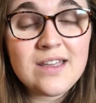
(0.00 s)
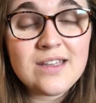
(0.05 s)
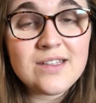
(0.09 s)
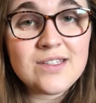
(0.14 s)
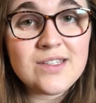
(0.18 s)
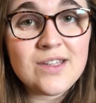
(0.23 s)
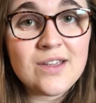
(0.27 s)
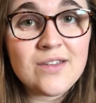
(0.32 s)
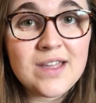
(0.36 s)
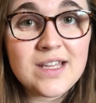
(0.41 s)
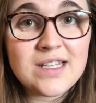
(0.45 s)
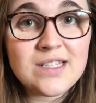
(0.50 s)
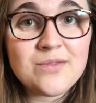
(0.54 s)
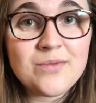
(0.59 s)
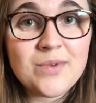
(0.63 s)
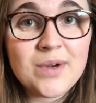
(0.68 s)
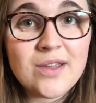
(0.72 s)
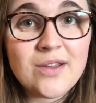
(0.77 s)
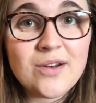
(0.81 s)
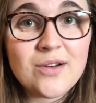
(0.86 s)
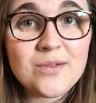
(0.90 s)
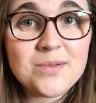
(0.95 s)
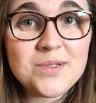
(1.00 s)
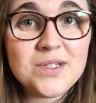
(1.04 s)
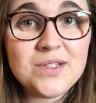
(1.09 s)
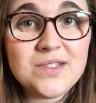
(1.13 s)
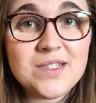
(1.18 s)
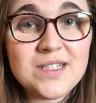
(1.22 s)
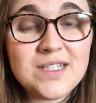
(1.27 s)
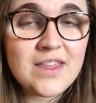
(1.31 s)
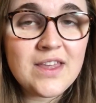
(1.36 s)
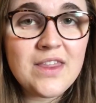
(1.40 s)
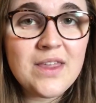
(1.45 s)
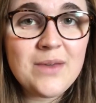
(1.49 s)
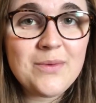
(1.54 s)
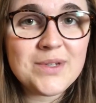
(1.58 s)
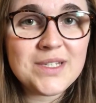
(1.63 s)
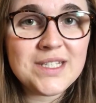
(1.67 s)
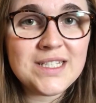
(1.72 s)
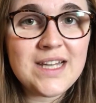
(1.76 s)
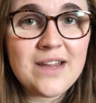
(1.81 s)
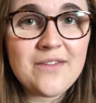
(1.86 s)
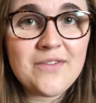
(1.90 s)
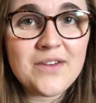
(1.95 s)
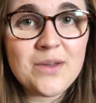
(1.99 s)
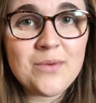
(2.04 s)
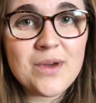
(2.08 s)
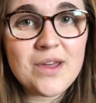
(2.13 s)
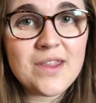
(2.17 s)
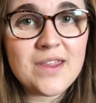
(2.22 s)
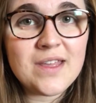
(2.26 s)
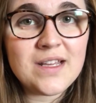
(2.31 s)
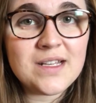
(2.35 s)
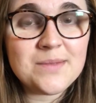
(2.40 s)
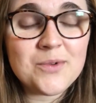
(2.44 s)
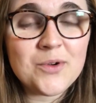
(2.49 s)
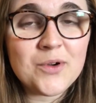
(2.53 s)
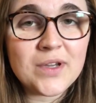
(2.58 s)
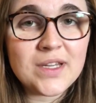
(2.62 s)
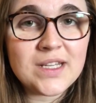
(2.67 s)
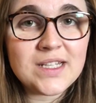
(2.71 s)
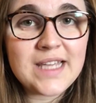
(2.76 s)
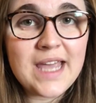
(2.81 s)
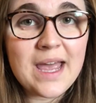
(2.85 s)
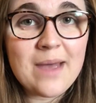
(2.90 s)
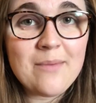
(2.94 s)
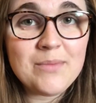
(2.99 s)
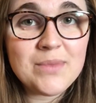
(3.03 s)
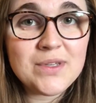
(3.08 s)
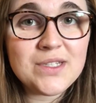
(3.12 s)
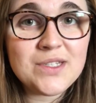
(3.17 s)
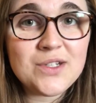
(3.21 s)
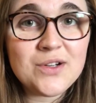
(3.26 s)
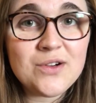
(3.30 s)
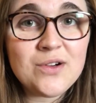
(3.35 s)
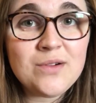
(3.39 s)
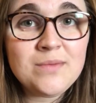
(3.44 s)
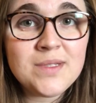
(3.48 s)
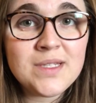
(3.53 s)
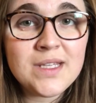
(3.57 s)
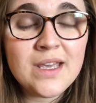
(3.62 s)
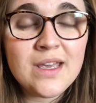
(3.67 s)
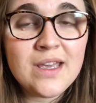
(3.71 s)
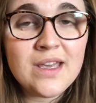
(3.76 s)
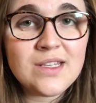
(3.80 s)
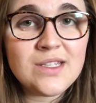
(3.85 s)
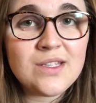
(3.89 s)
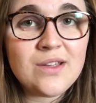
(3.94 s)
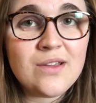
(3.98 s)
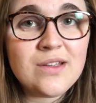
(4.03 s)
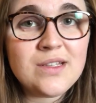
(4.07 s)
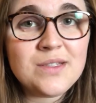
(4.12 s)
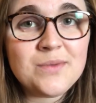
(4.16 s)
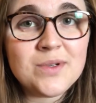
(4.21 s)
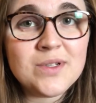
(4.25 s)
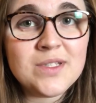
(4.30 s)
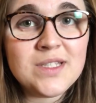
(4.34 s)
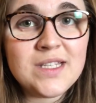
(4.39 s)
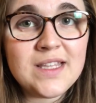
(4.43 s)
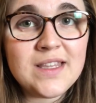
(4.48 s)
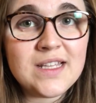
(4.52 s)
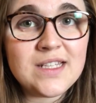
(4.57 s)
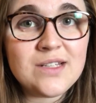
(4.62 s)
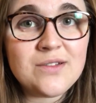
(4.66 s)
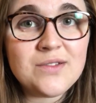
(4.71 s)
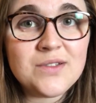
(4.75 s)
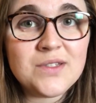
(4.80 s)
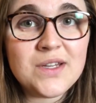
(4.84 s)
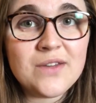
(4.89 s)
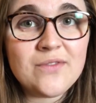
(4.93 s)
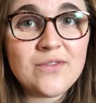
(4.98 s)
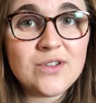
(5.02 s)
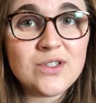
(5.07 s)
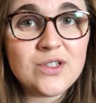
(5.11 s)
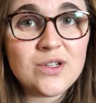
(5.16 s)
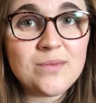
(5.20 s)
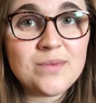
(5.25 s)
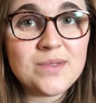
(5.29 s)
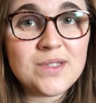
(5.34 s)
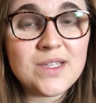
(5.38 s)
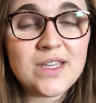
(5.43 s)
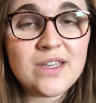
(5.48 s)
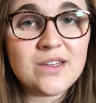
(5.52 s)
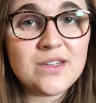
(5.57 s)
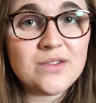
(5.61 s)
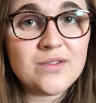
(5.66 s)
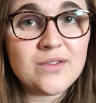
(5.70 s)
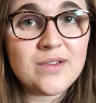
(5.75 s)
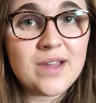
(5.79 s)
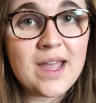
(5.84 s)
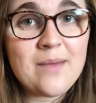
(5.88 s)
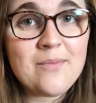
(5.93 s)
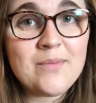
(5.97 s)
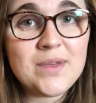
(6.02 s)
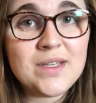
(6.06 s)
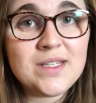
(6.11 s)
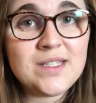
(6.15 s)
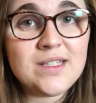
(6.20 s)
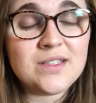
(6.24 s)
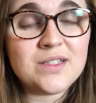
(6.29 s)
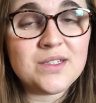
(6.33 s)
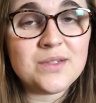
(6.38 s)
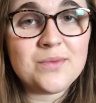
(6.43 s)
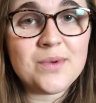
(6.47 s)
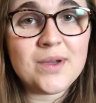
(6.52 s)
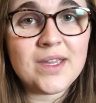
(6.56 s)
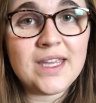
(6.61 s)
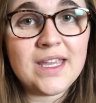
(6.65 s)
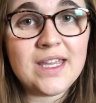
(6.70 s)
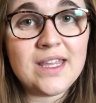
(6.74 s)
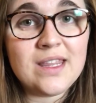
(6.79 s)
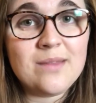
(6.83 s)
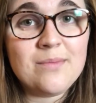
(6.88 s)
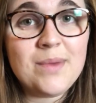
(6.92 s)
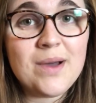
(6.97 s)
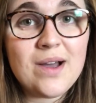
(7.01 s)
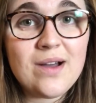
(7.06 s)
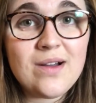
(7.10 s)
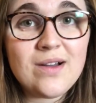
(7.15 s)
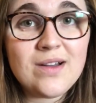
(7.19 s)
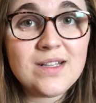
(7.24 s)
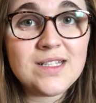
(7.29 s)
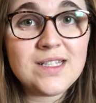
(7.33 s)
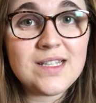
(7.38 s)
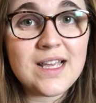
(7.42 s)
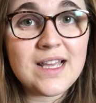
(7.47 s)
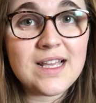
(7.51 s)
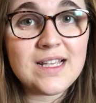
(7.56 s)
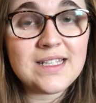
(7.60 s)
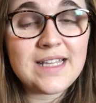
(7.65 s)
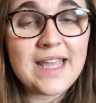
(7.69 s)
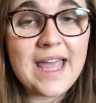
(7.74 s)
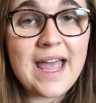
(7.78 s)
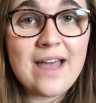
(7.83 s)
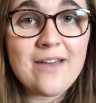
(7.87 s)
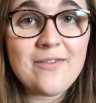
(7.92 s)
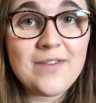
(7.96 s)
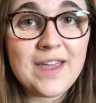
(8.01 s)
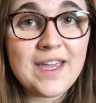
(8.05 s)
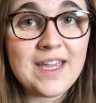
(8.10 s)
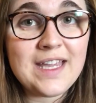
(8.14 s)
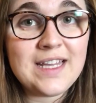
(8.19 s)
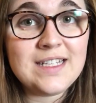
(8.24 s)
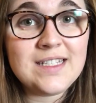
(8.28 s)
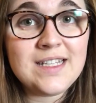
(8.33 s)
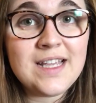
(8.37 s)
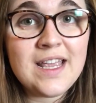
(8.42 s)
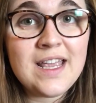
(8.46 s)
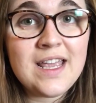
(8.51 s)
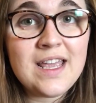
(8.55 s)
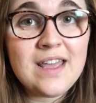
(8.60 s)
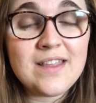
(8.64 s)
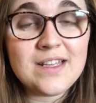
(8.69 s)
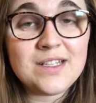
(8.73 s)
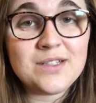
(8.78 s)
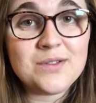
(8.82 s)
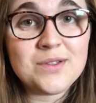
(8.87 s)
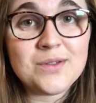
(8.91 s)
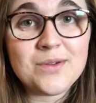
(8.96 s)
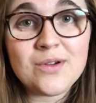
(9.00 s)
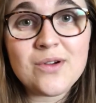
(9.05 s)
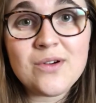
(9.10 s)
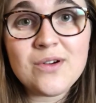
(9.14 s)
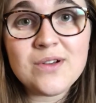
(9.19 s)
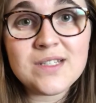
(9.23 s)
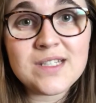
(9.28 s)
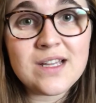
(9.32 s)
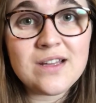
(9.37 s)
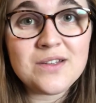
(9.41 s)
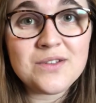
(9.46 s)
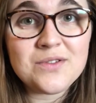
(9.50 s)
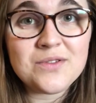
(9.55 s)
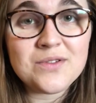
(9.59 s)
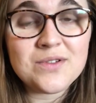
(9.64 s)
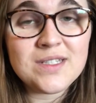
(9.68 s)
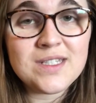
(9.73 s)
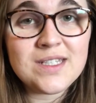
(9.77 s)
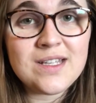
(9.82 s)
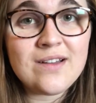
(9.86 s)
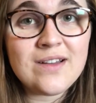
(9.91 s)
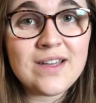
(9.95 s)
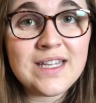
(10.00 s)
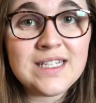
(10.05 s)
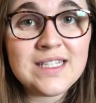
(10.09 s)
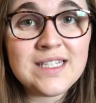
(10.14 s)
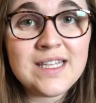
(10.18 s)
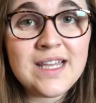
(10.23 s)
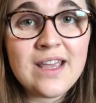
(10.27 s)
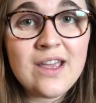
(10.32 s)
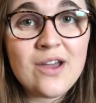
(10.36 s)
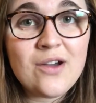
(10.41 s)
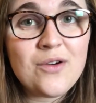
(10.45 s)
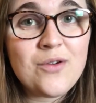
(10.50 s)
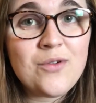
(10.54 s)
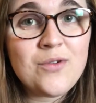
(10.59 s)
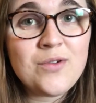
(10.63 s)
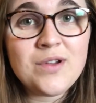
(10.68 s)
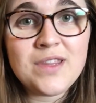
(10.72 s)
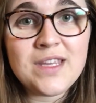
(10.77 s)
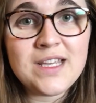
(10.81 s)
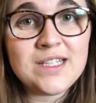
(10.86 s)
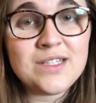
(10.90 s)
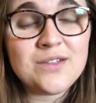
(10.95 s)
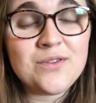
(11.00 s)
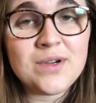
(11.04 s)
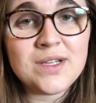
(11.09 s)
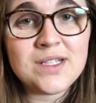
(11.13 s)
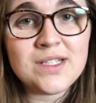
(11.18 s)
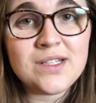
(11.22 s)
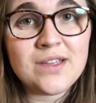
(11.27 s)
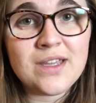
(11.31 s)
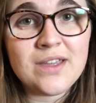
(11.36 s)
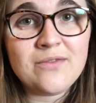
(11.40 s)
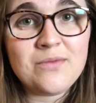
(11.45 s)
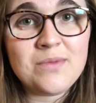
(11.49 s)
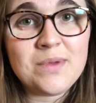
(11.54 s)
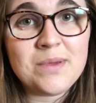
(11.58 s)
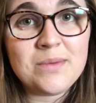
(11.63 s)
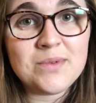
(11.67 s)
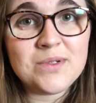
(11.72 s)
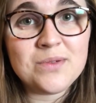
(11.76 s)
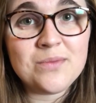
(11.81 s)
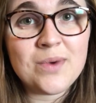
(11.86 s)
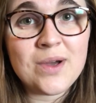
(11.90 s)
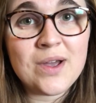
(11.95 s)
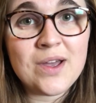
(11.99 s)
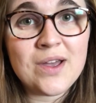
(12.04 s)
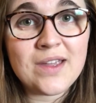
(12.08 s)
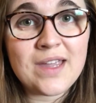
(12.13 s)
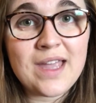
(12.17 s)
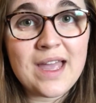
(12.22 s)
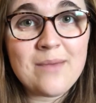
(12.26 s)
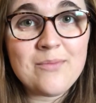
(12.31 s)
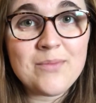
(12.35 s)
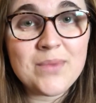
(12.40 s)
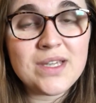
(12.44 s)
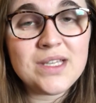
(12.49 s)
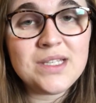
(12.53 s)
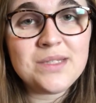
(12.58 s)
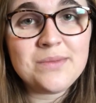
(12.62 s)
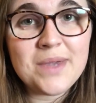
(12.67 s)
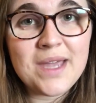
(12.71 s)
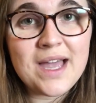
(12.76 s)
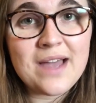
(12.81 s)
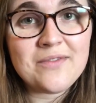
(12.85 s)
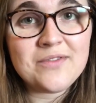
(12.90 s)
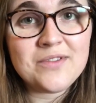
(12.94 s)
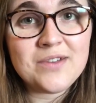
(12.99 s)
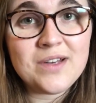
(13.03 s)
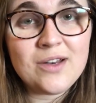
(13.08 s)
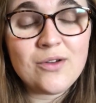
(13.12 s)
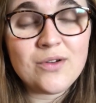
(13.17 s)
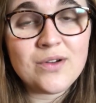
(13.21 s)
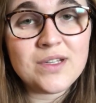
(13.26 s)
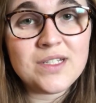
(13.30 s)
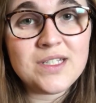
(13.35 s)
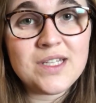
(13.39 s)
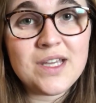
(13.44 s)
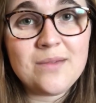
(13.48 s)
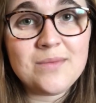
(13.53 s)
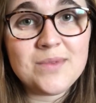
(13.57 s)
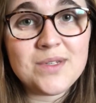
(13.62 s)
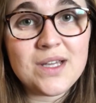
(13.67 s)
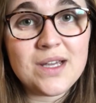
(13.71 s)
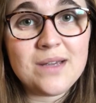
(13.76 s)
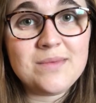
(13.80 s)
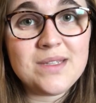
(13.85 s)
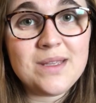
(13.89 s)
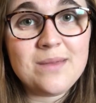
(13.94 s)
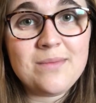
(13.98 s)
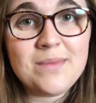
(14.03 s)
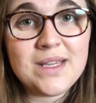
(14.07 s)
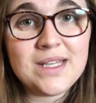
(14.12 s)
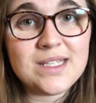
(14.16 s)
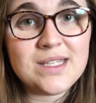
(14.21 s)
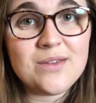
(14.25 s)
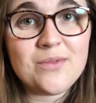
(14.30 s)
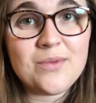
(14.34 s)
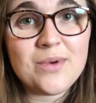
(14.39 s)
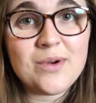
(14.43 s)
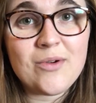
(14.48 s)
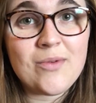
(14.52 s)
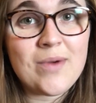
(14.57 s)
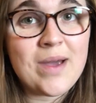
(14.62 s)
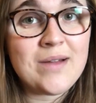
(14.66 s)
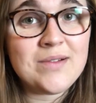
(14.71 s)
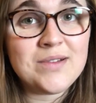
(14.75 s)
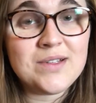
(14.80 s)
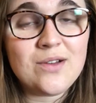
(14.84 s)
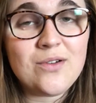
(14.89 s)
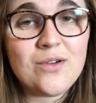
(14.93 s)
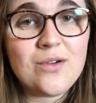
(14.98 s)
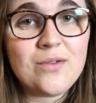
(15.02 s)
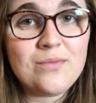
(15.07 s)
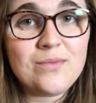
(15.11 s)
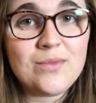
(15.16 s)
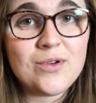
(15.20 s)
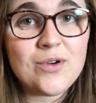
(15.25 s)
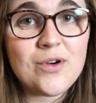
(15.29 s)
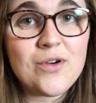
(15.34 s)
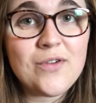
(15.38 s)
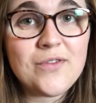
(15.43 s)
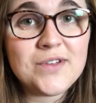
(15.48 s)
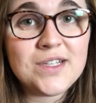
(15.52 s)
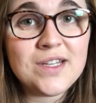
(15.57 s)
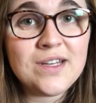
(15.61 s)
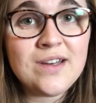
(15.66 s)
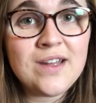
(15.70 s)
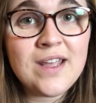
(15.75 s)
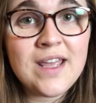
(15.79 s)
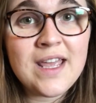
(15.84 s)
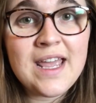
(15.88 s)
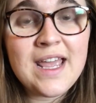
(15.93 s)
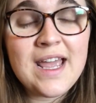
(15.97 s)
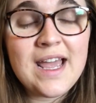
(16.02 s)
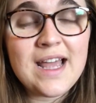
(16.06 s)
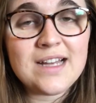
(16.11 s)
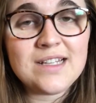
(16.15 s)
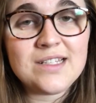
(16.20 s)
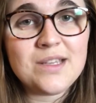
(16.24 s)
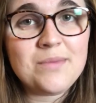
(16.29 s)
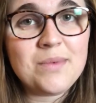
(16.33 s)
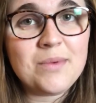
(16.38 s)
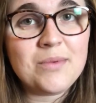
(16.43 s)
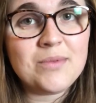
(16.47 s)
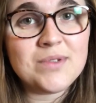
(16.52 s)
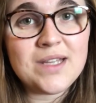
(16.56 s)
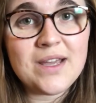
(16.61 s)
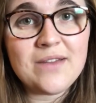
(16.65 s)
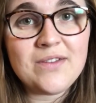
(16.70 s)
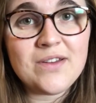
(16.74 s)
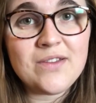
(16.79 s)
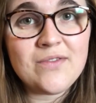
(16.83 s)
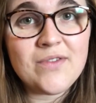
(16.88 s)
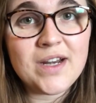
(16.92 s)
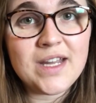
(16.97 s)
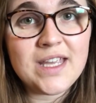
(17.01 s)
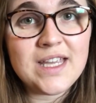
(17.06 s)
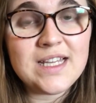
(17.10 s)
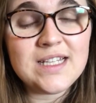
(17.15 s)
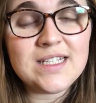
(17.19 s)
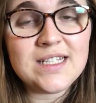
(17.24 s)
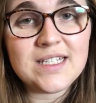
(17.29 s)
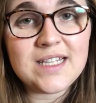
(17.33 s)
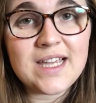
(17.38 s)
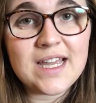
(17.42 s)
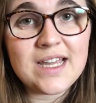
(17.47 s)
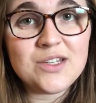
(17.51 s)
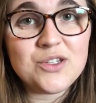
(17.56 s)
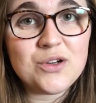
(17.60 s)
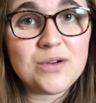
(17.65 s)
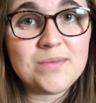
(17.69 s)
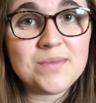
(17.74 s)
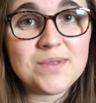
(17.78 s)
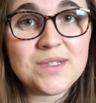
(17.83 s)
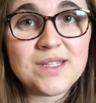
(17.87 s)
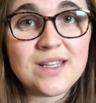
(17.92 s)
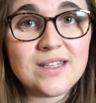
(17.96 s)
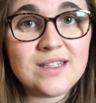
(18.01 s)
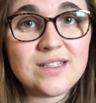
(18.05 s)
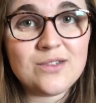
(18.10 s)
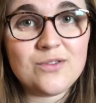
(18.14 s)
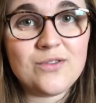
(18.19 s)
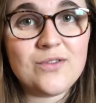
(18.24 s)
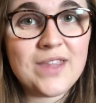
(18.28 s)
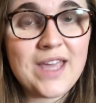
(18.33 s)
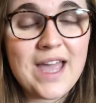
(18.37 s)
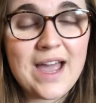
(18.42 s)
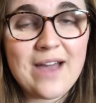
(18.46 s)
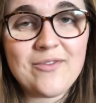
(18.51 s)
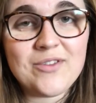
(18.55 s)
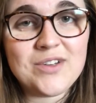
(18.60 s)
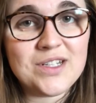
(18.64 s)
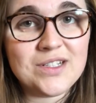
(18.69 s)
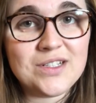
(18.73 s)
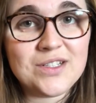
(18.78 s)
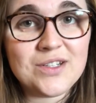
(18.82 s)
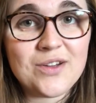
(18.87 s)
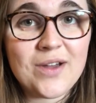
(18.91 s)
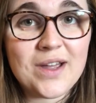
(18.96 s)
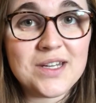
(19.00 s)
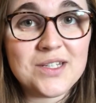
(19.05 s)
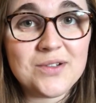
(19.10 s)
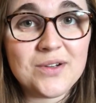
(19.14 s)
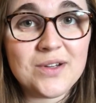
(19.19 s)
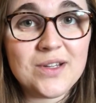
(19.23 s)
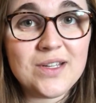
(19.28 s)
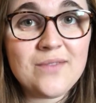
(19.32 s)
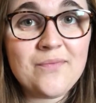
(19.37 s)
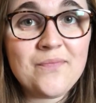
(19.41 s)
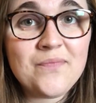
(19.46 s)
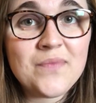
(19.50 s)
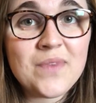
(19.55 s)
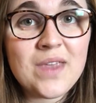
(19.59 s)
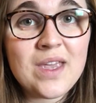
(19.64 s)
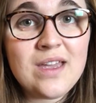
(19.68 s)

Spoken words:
So that's a really good opportunity. The other thing which is definitely worth exploring is campus jobs. So at Swansea there's lots of different jobs that you can do on campus, such as working in the bars, there's cafes, there's also a cost cutter on site. All of these are always looking for people to work, and because we have longer term times it means that we're around a lot more often, and so people definitely find it easier to get jobs than sort of the average undergraduate.